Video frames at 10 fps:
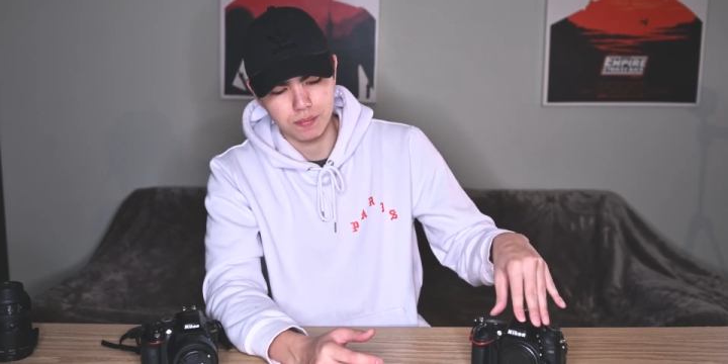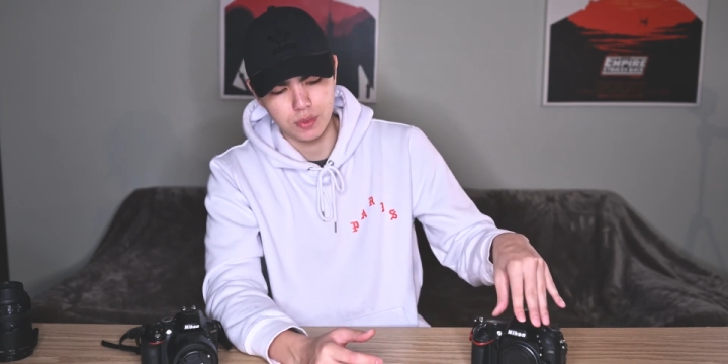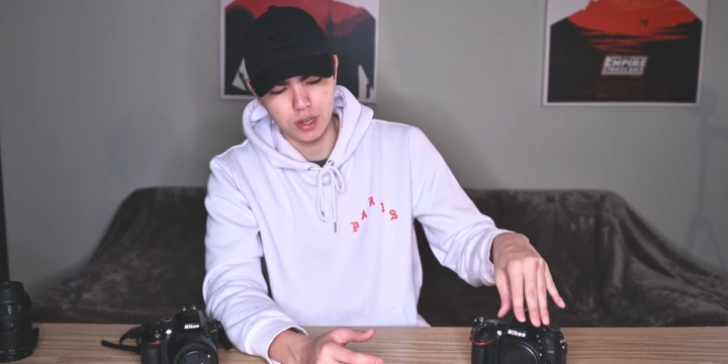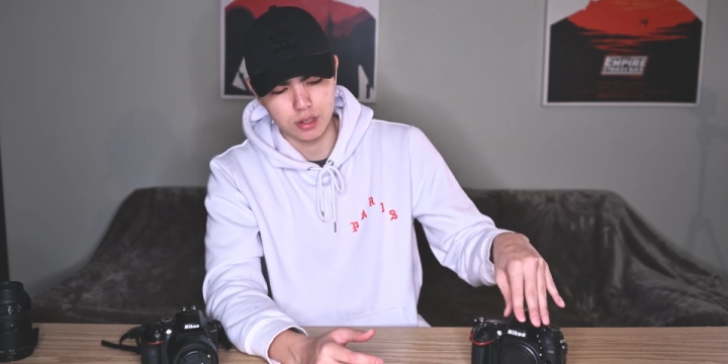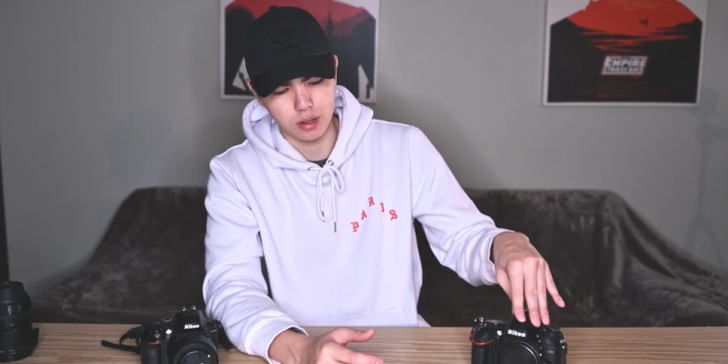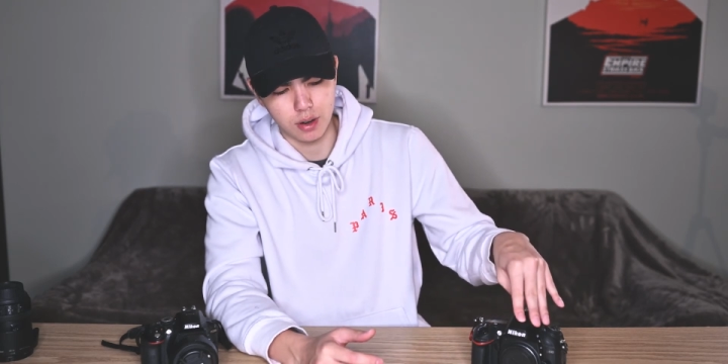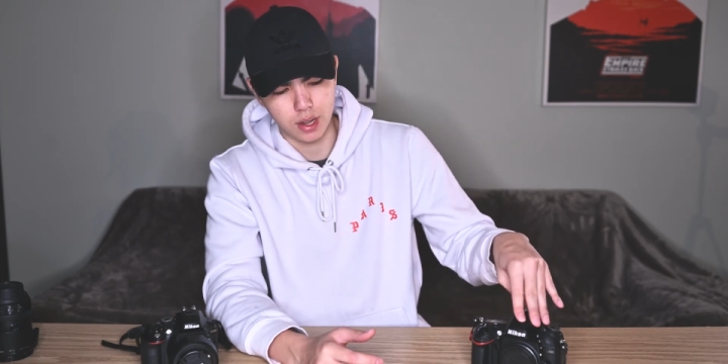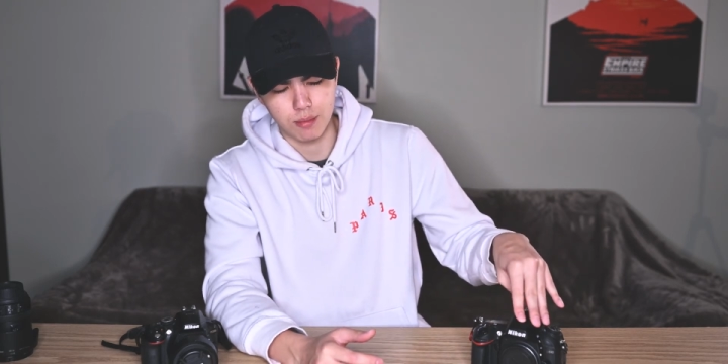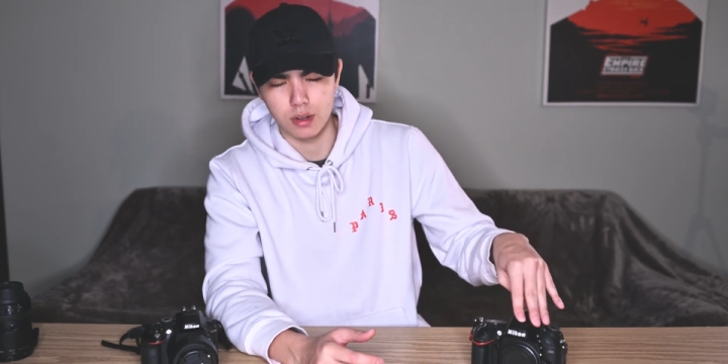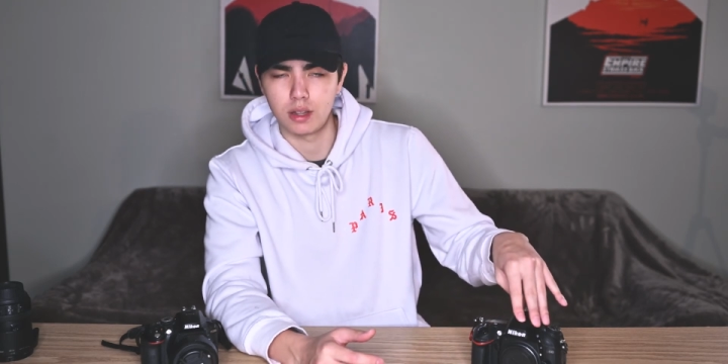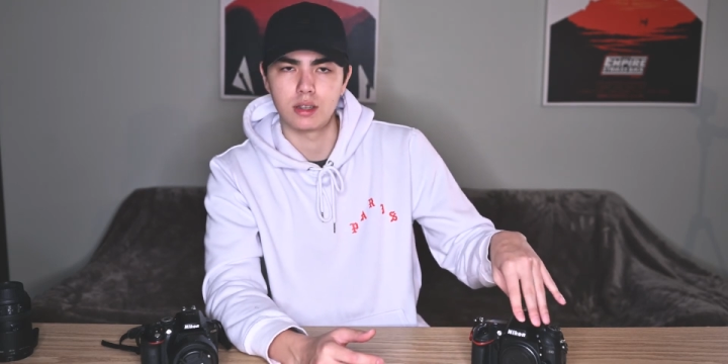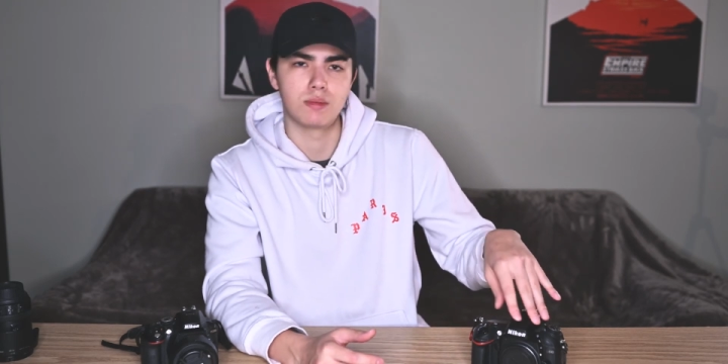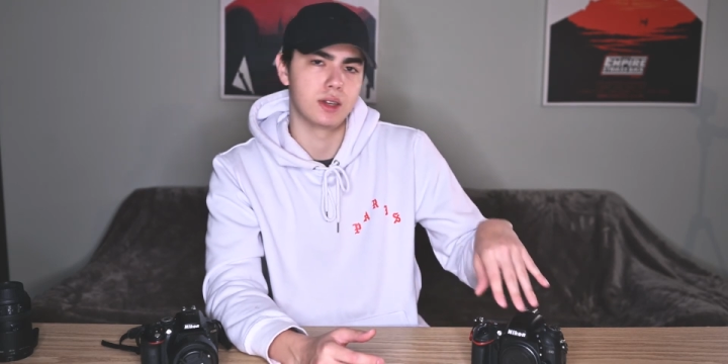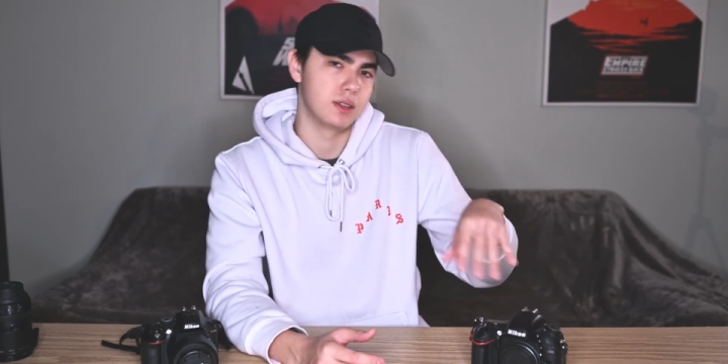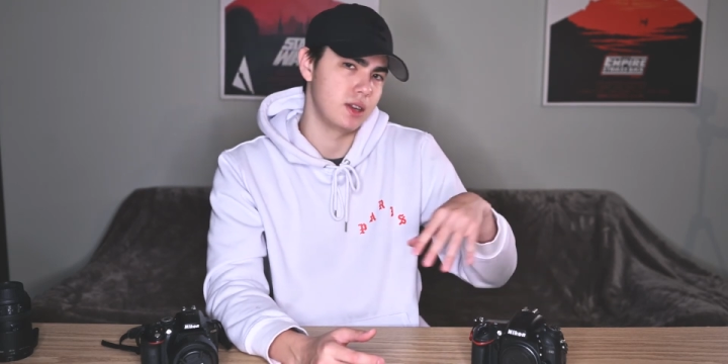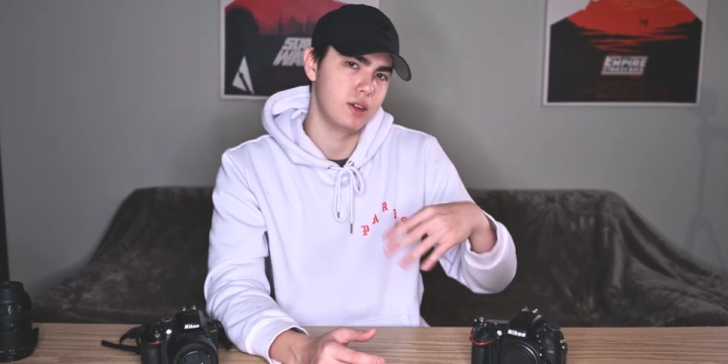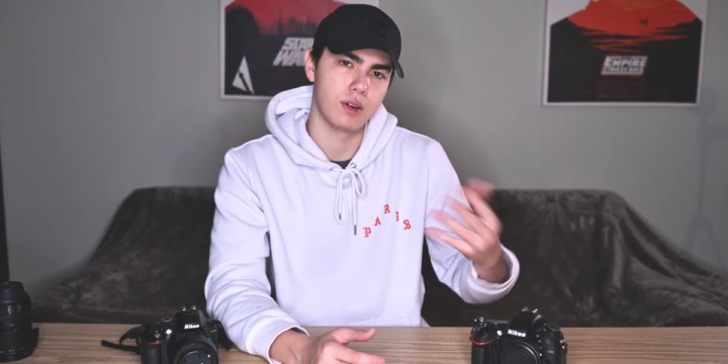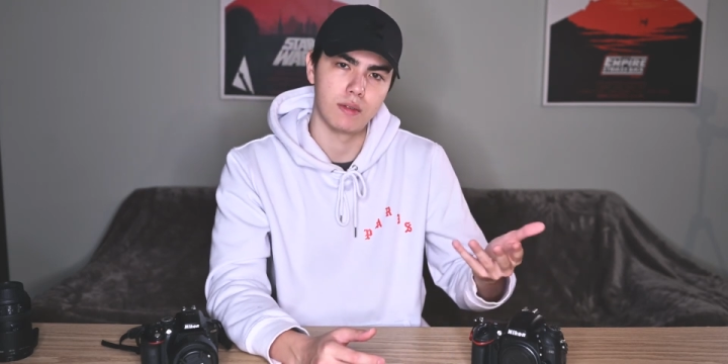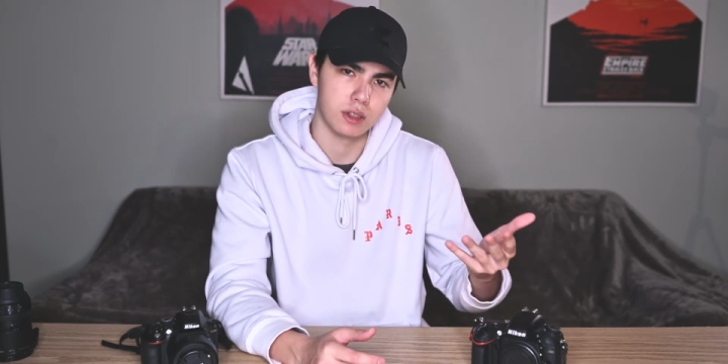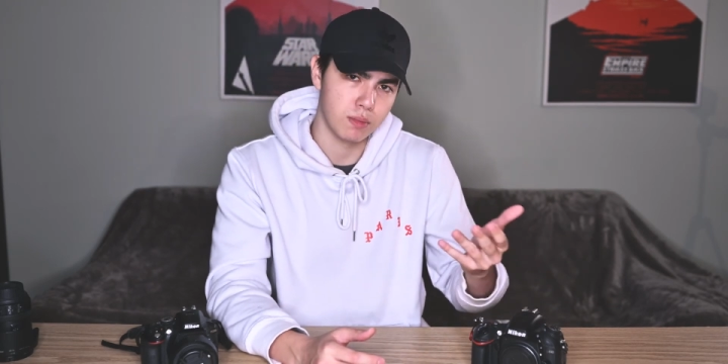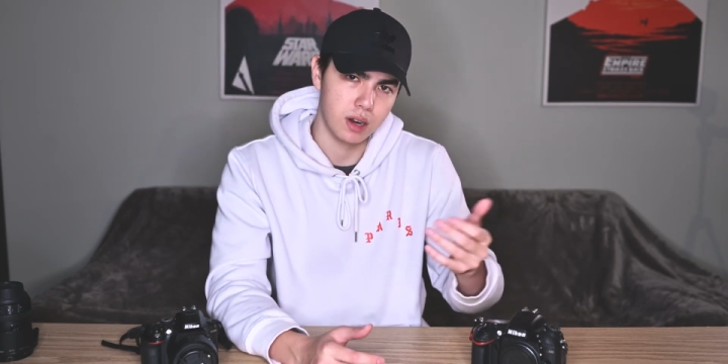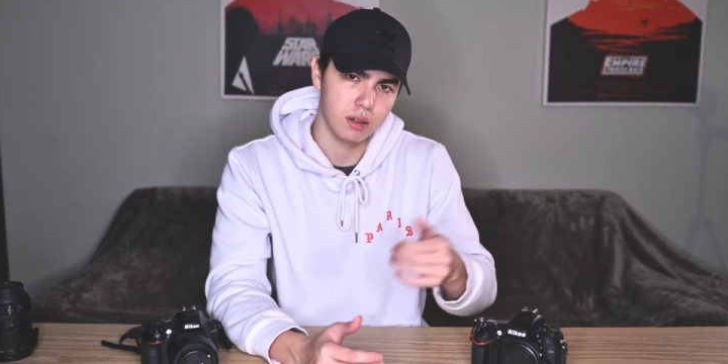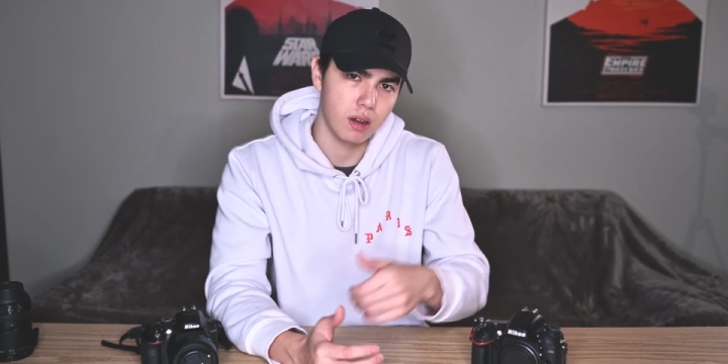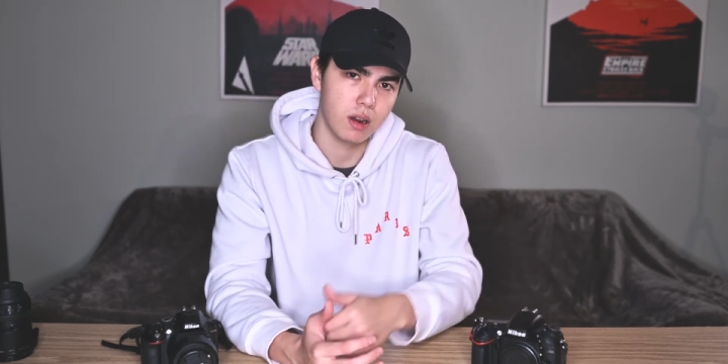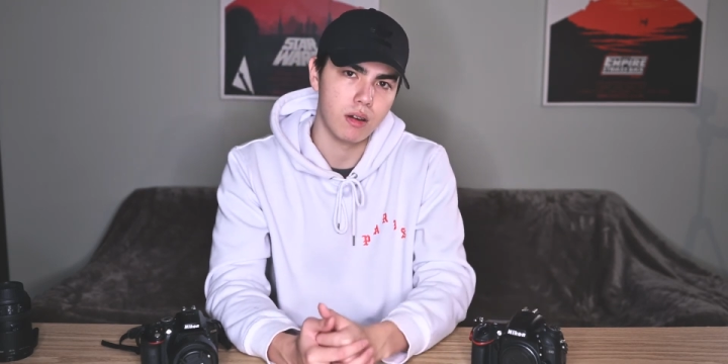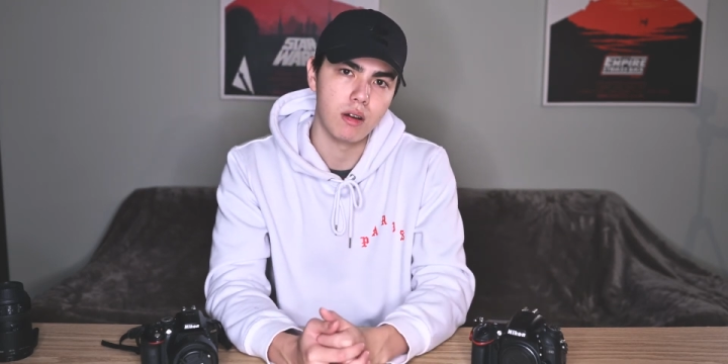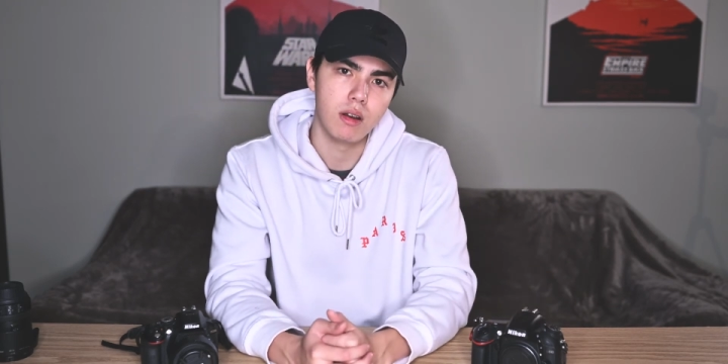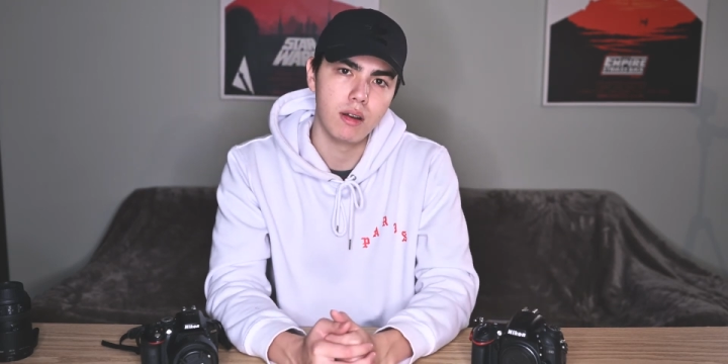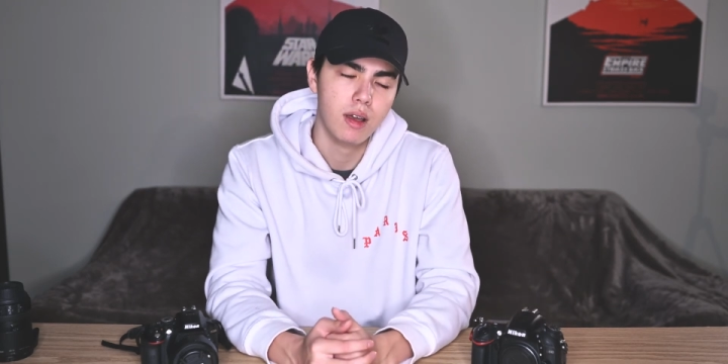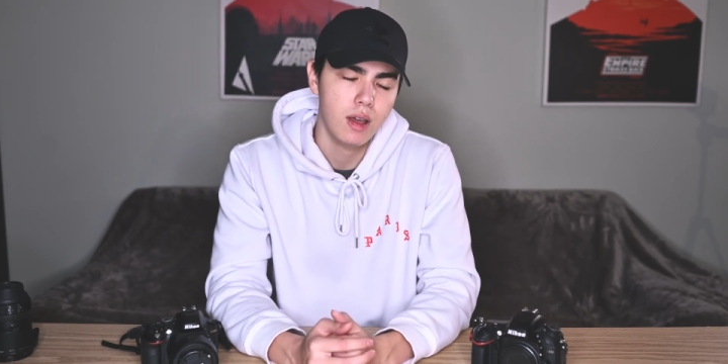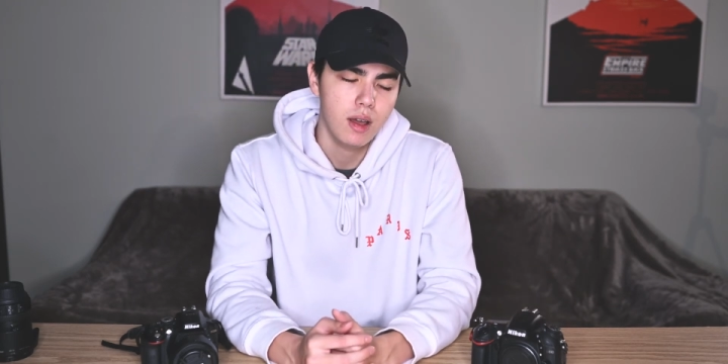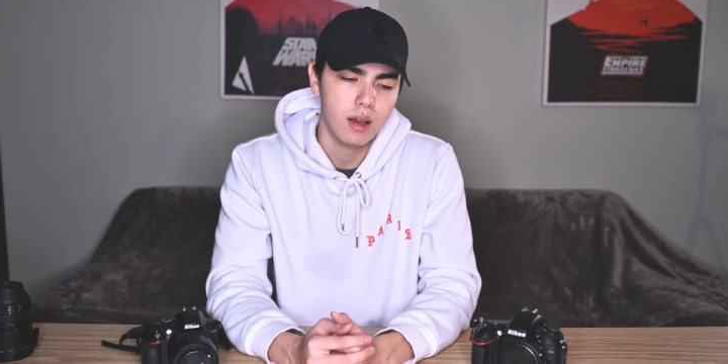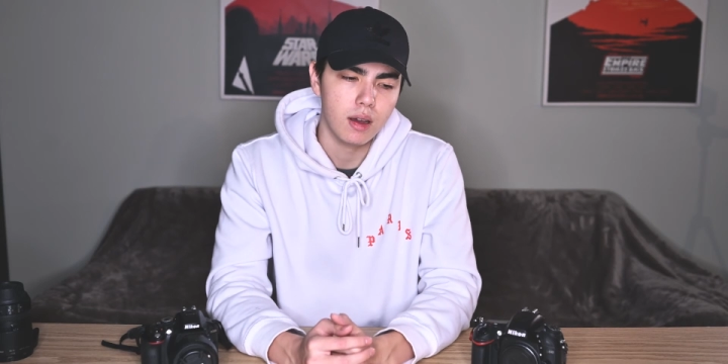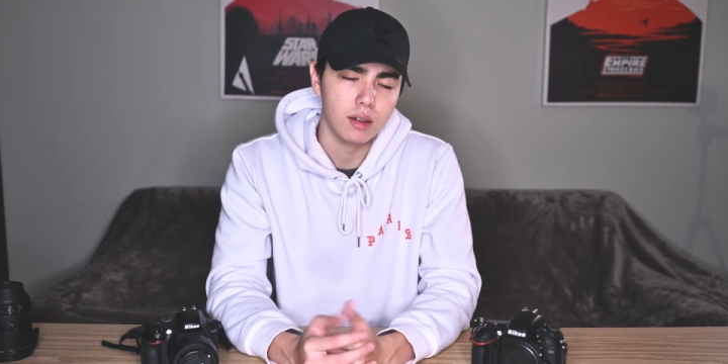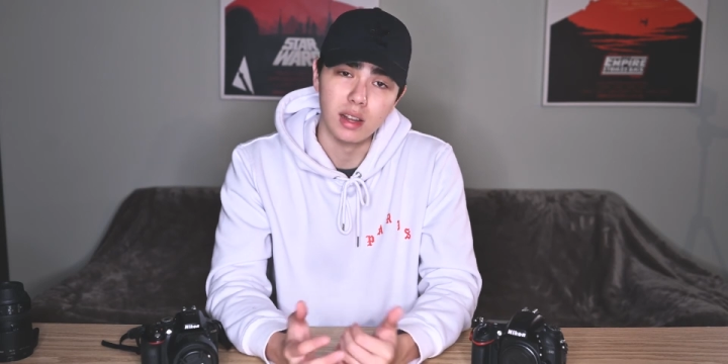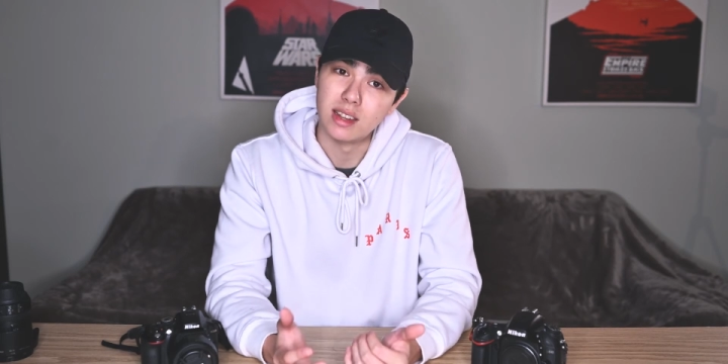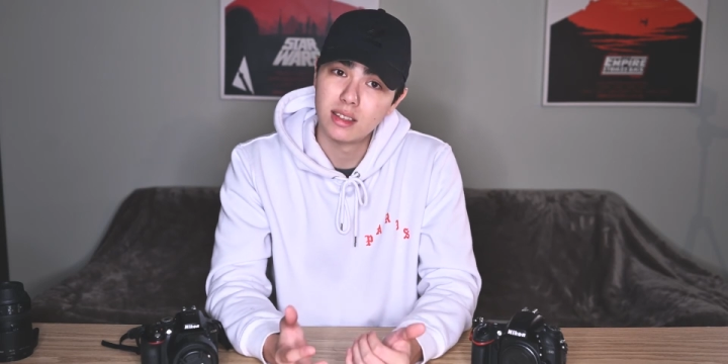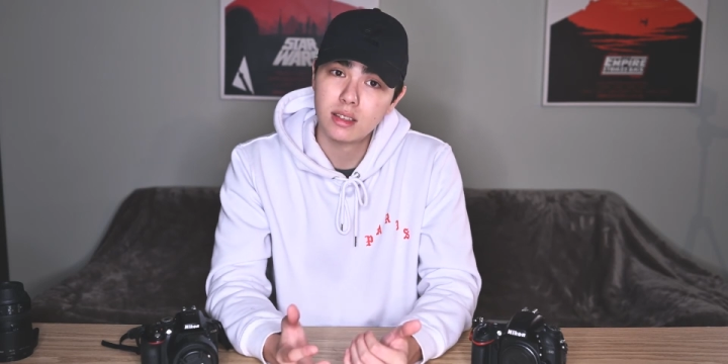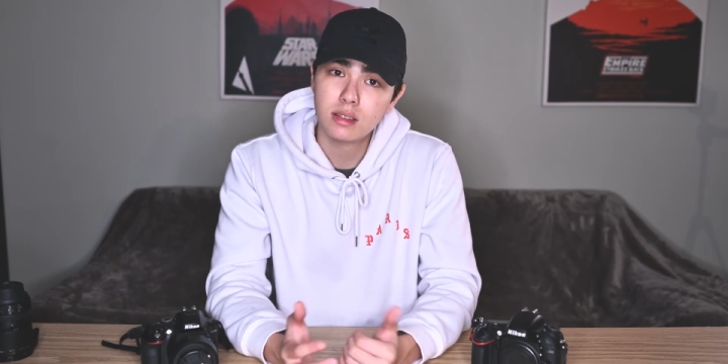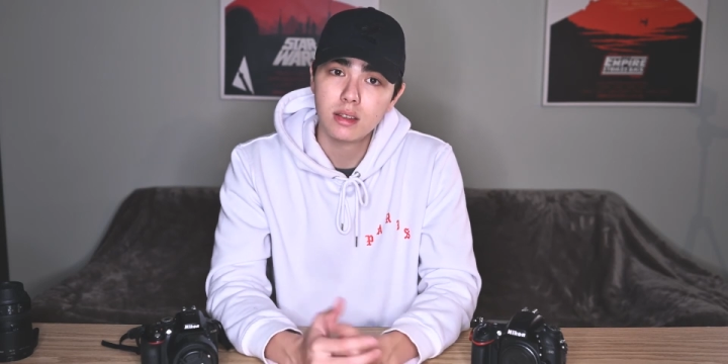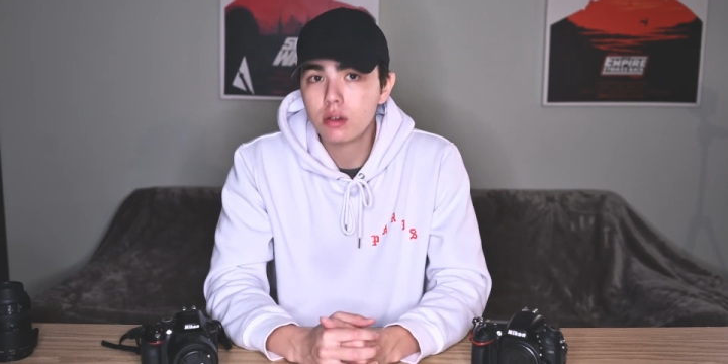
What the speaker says: DSLR camera like this, because then you don't have to spend a lot on lenses.